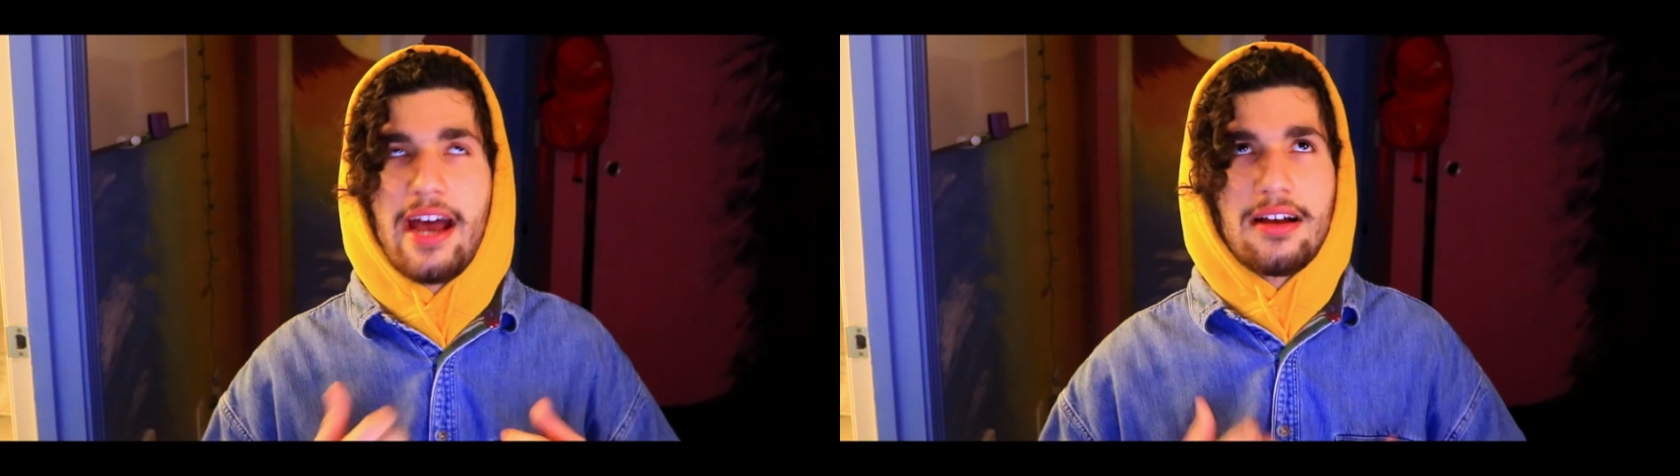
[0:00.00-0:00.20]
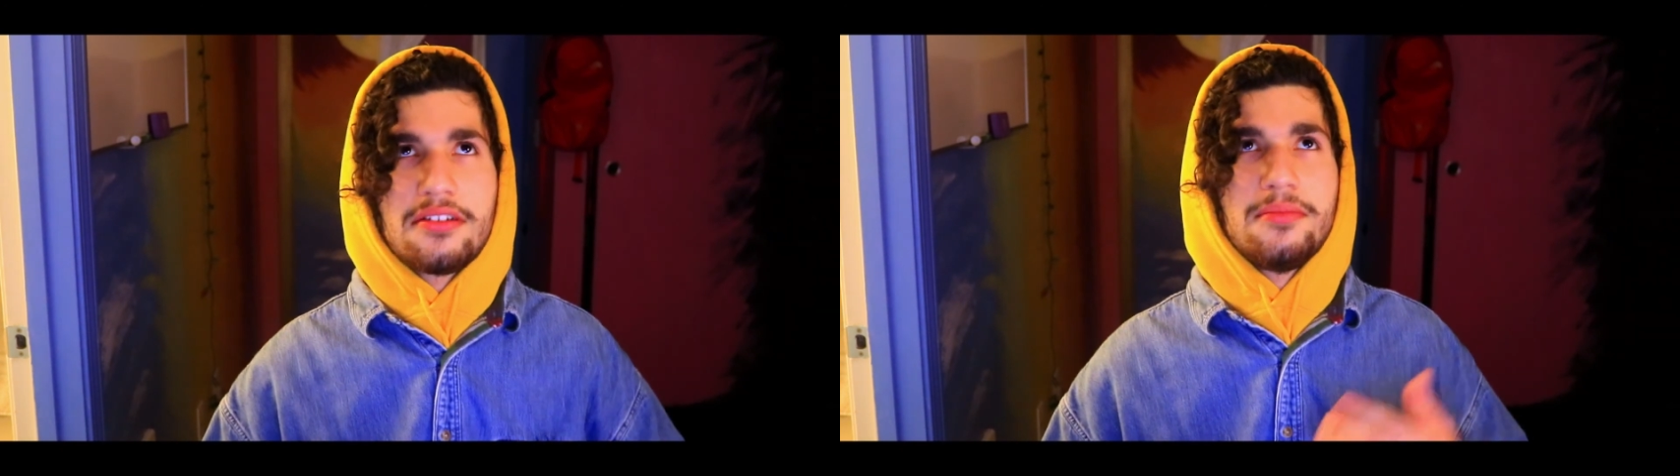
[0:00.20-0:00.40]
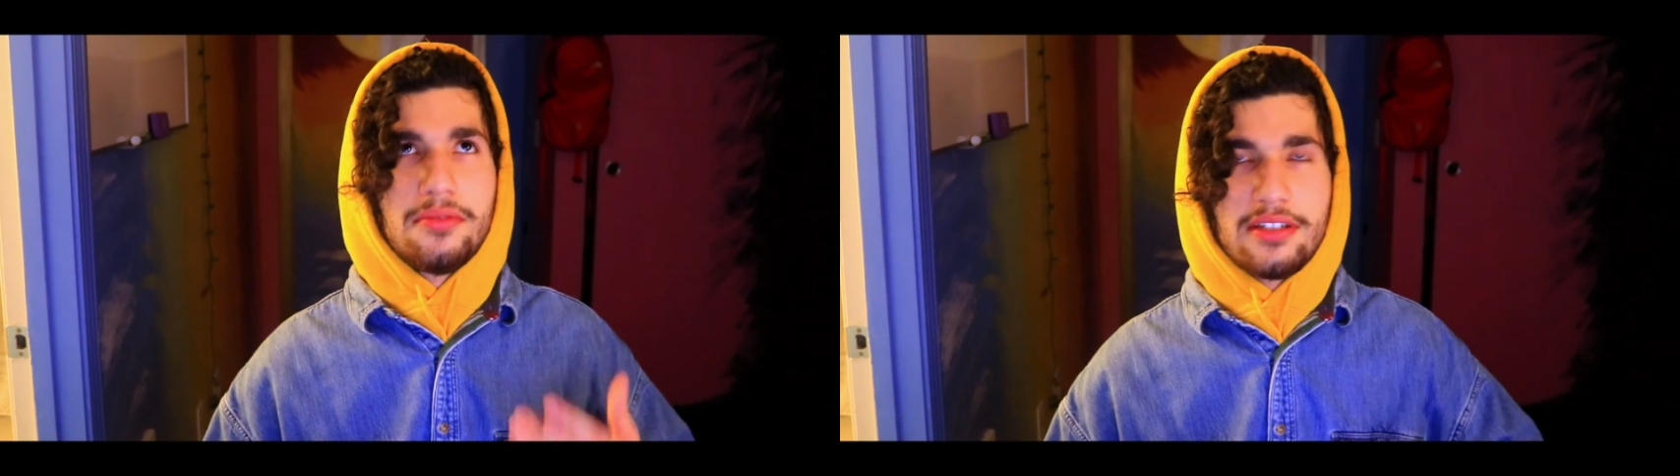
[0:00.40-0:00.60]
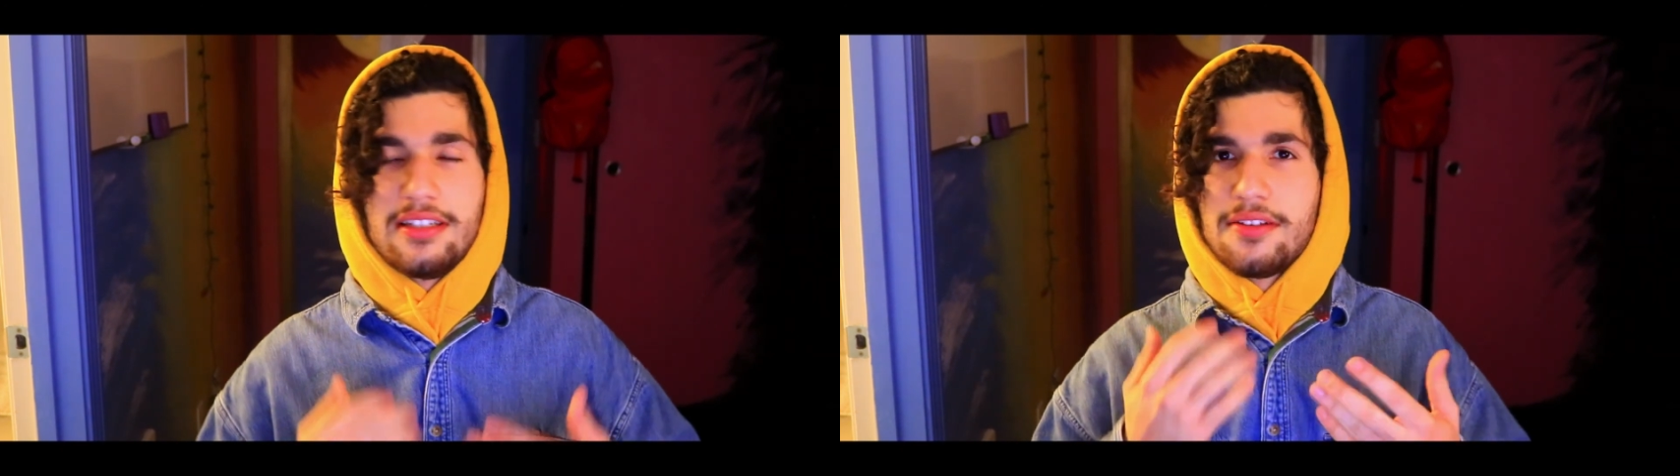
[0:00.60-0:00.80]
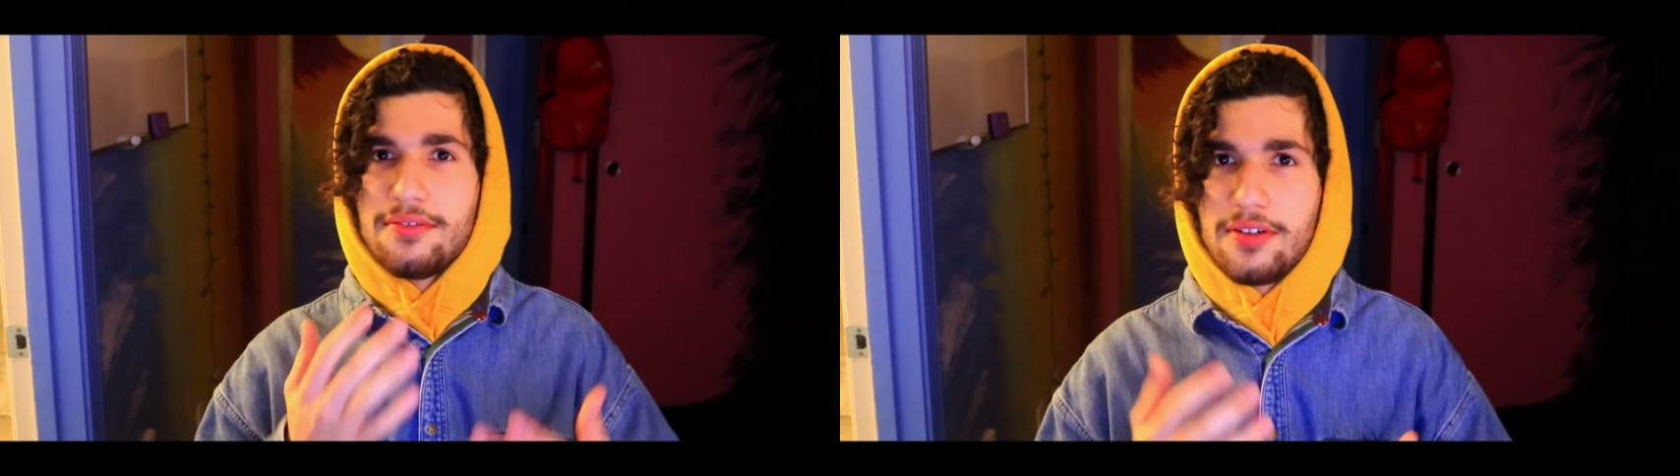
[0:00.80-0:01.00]
act,
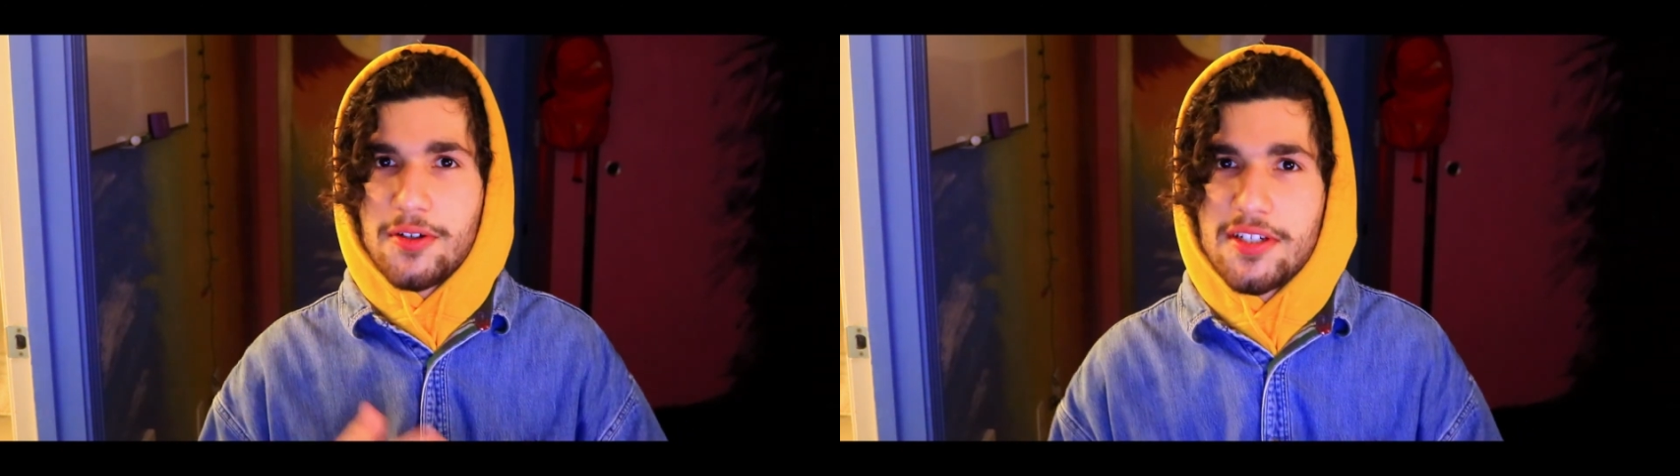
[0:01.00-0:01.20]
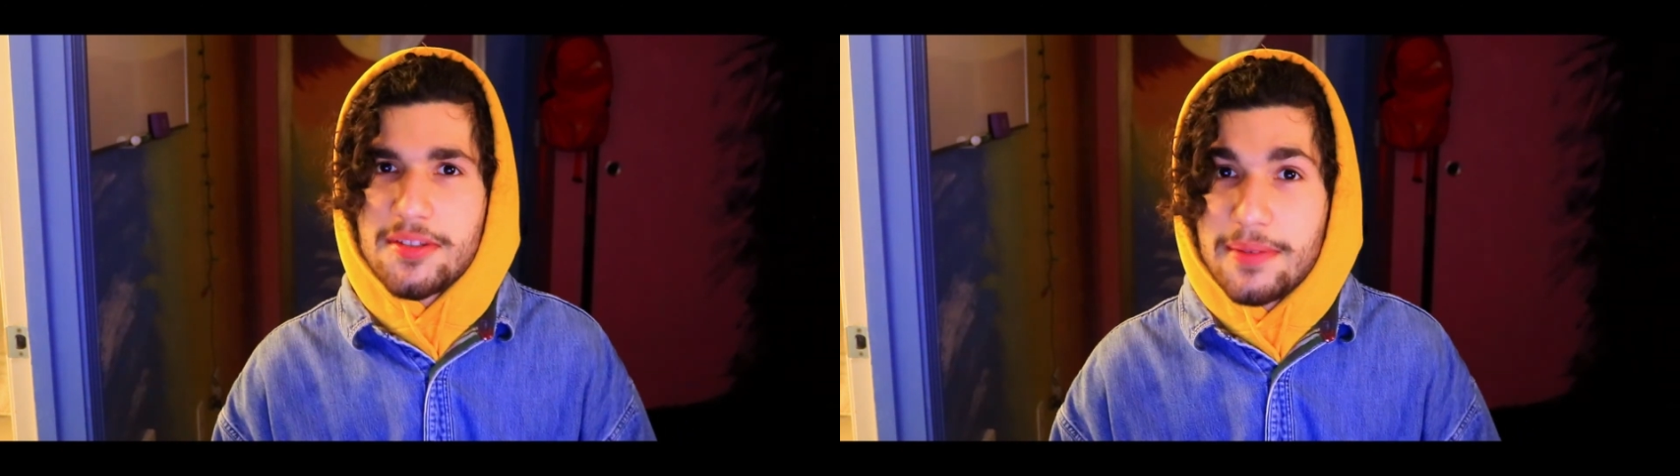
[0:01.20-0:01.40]
breathe, focus.